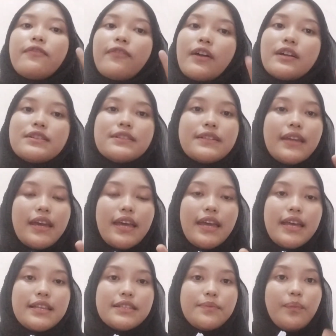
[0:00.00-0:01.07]
First
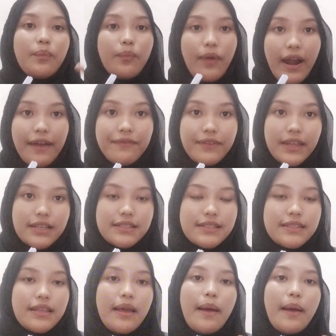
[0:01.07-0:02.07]
is prefix.